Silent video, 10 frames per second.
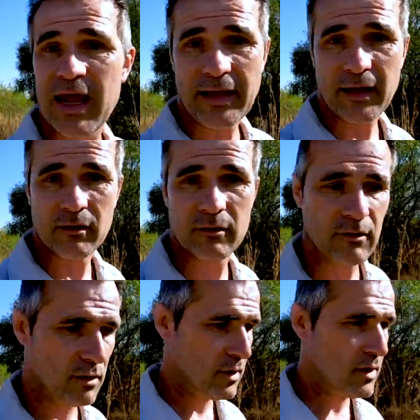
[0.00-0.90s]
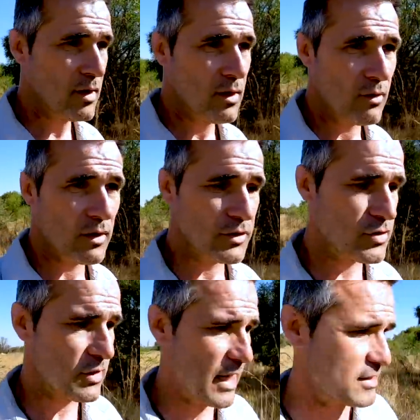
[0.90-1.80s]
playing while the
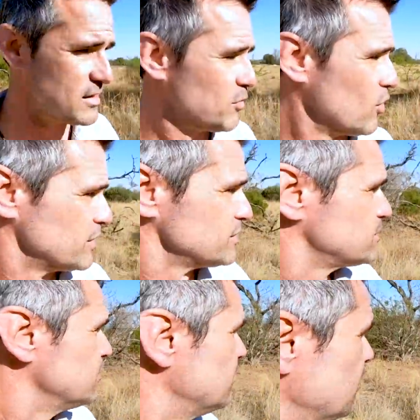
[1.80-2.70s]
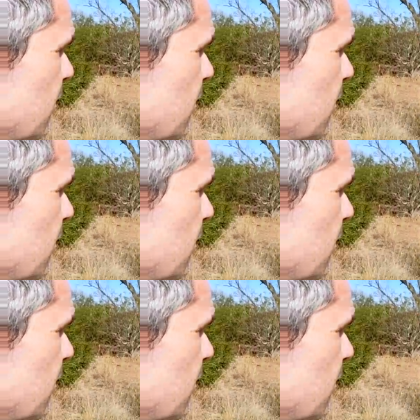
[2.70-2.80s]
two lazy boys